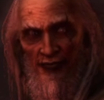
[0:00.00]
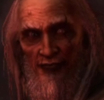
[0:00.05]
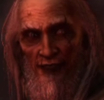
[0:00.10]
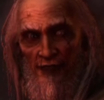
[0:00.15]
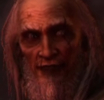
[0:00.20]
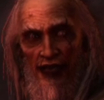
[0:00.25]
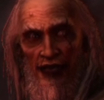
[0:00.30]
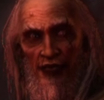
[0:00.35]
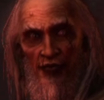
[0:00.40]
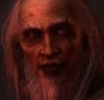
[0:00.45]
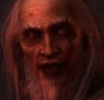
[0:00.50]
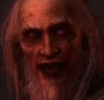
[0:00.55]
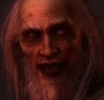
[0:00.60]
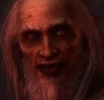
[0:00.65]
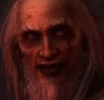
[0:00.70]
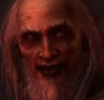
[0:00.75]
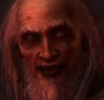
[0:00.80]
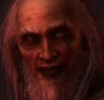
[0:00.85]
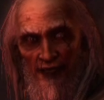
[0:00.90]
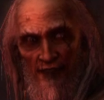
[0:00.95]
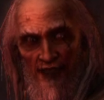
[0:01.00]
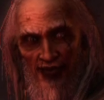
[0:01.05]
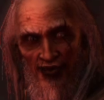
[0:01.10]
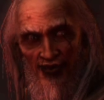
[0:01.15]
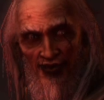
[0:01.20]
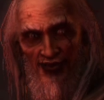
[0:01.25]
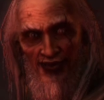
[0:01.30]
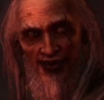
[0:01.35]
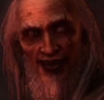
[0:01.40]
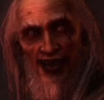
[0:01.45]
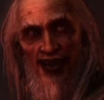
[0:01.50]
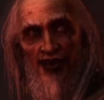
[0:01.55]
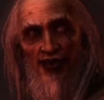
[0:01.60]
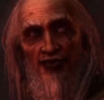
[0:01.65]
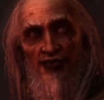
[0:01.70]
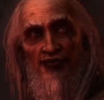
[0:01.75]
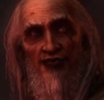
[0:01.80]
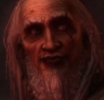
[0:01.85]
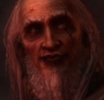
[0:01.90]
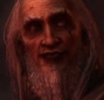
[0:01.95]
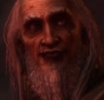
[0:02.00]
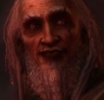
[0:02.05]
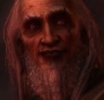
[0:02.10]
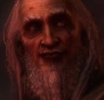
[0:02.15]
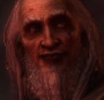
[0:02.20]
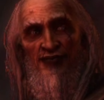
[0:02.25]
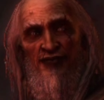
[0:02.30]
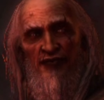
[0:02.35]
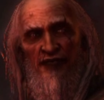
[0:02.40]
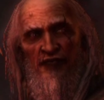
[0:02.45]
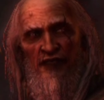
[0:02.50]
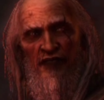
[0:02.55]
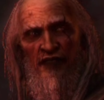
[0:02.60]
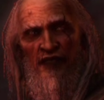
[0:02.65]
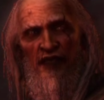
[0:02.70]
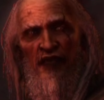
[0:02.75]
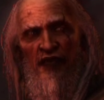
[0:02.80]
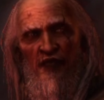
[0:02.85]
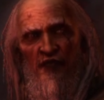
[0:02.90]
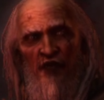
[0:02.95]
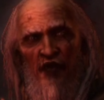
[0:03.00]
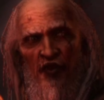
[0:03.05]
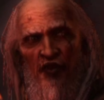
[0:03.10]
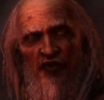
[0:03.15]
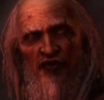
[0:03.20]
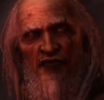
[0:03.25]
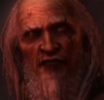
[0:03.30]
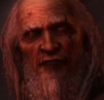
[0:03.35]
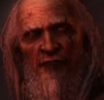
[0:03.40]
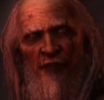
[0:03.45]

Be wise, my son, and turn